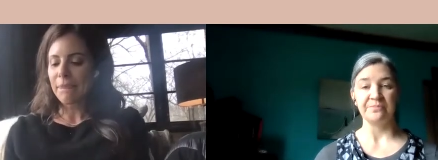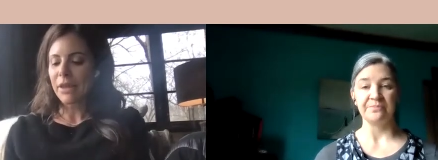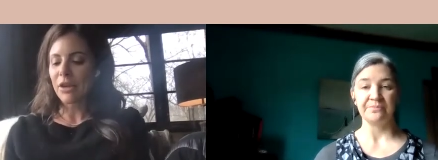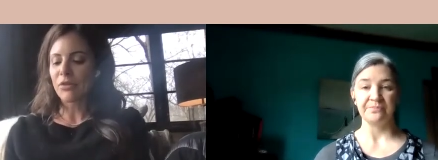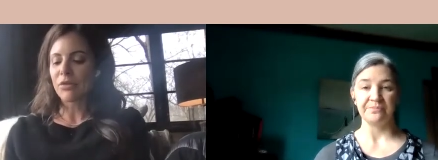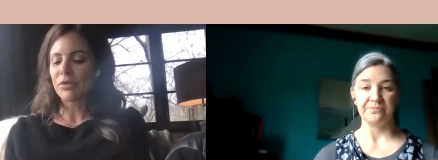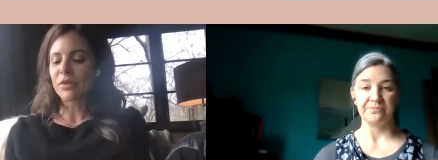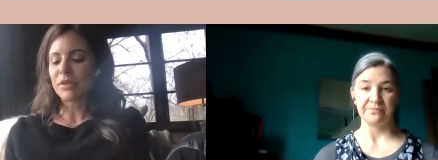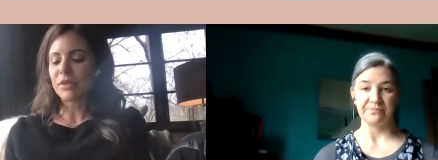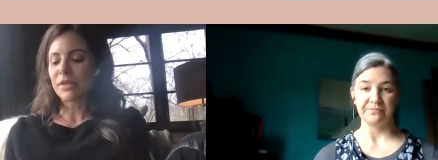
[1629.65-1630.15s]

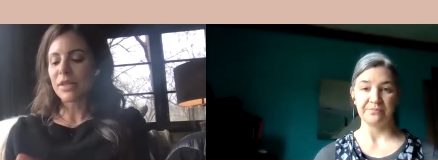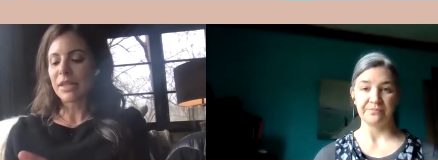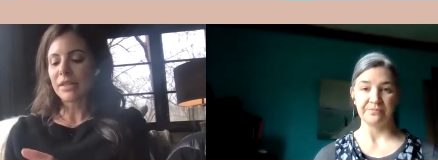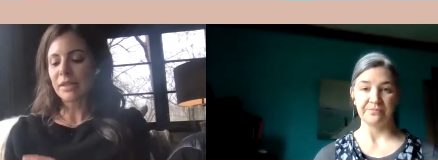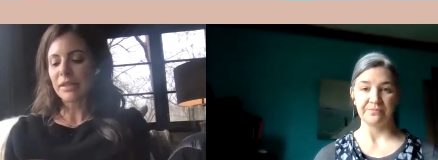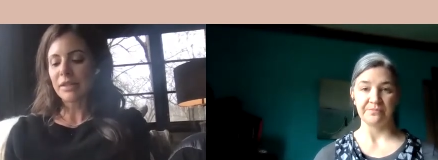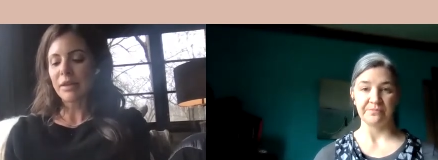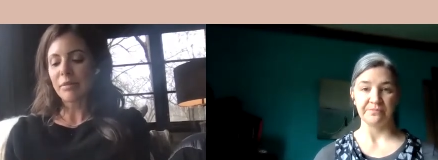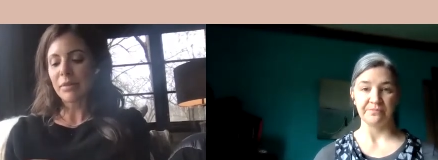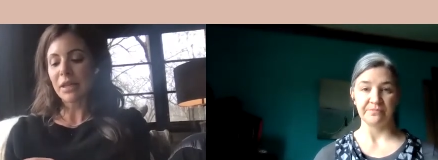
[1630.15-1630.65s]
Speaker 1: you know,
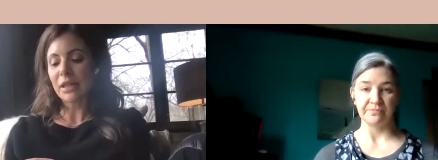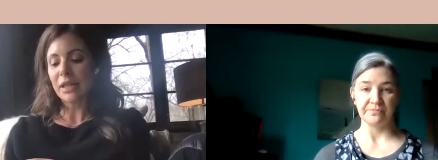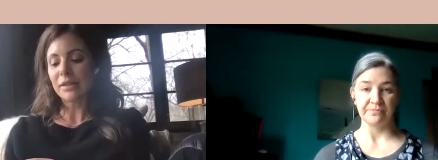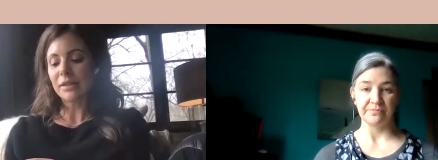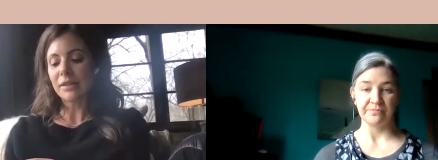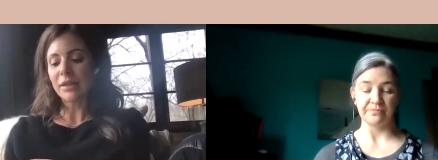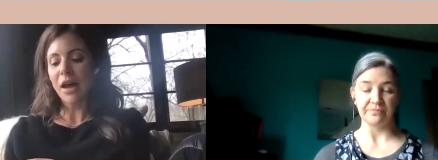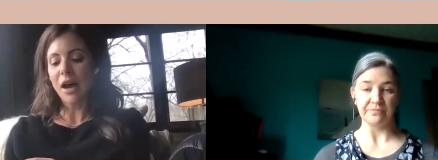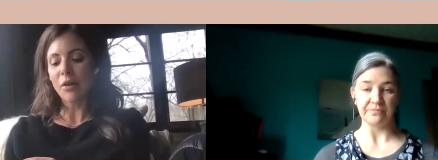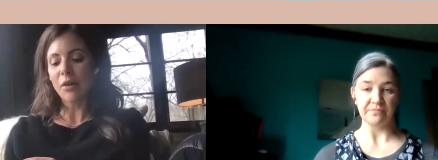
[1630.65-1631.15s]
this is something
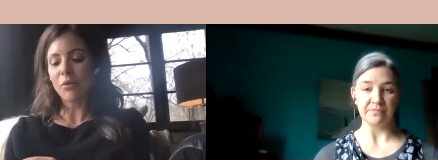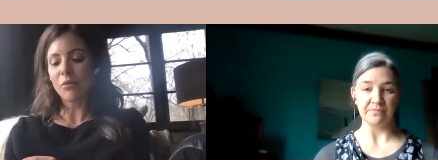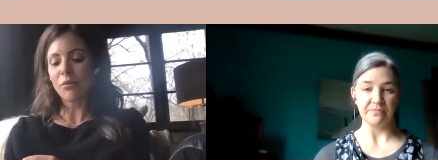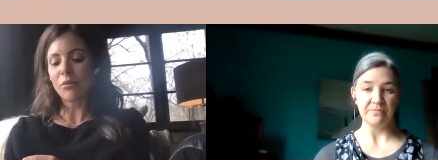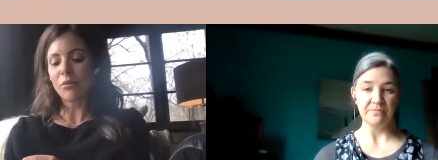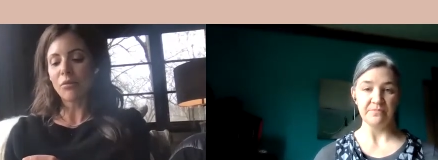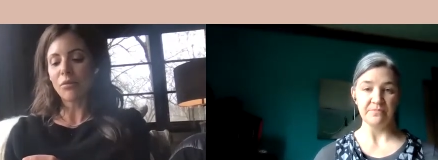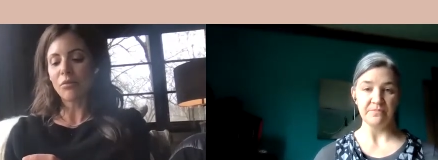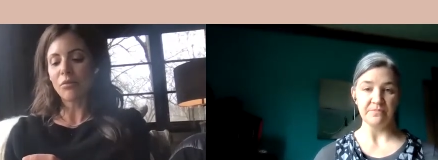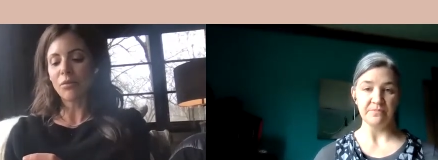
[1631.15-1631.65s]
that's not
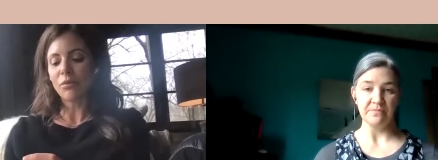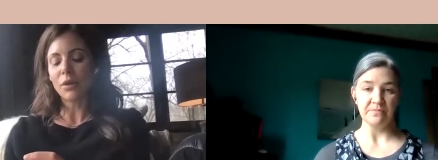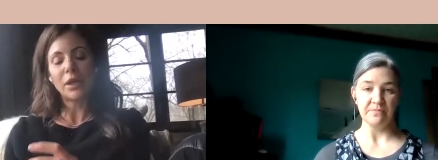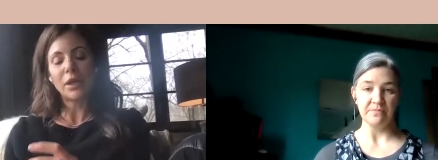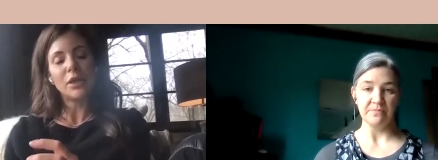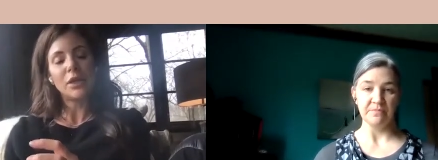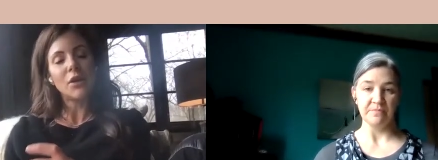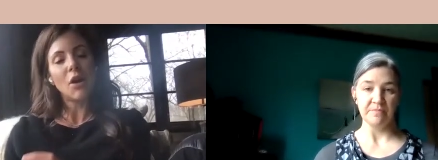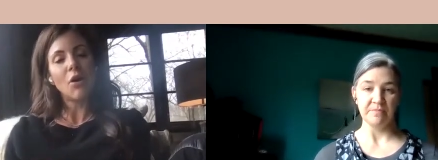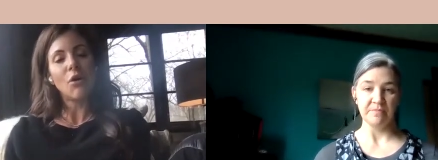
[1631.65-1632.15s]

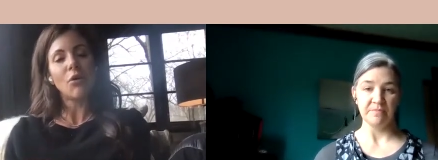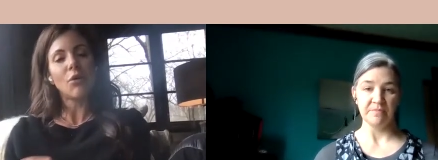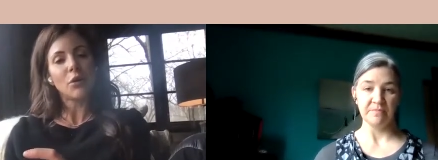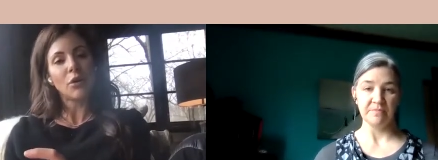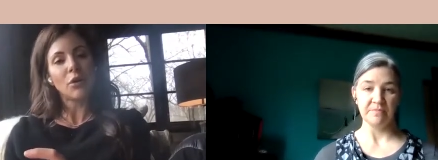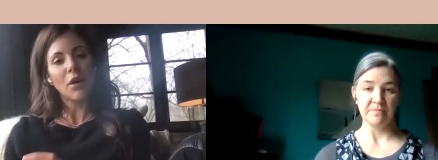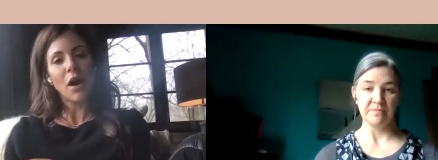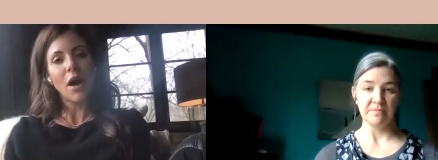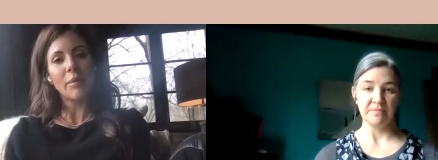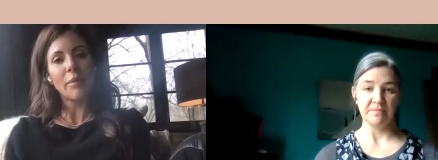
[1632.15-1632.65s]
really known
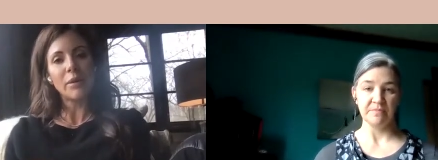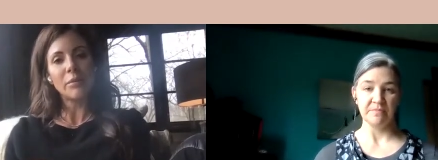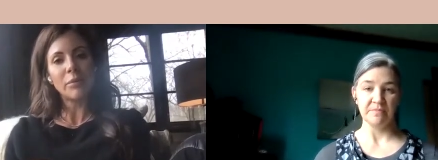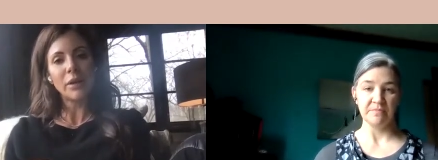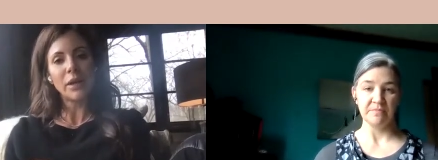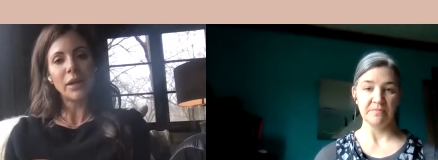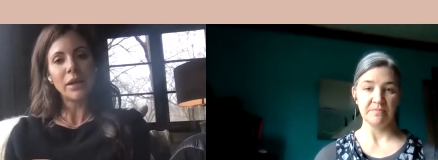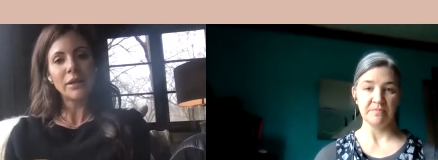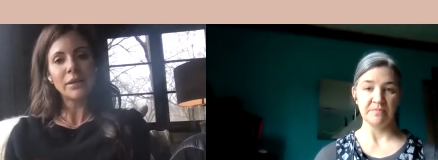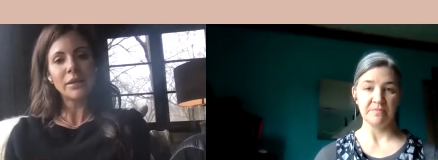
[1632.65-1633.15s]
or
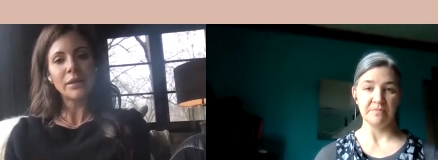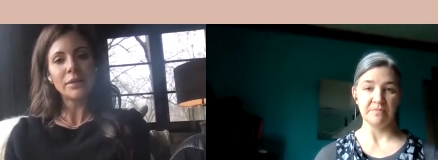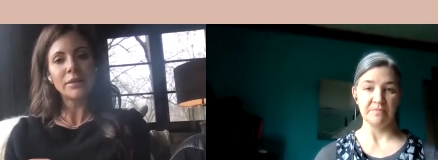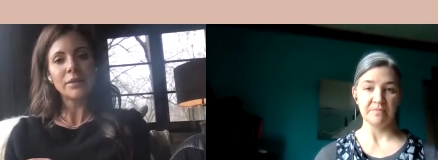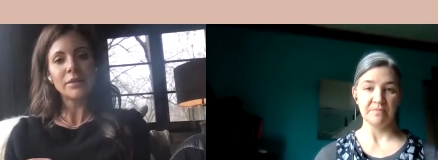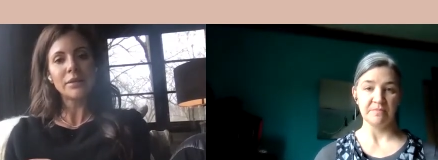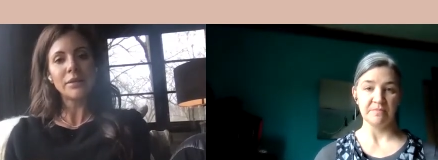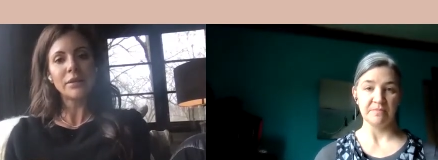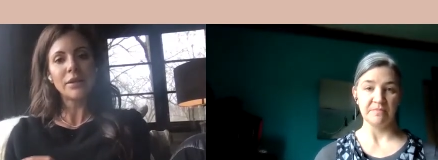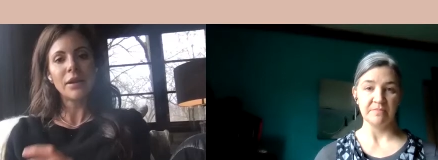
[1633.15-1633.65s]

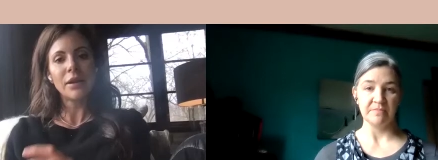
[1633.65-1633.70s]
commonplace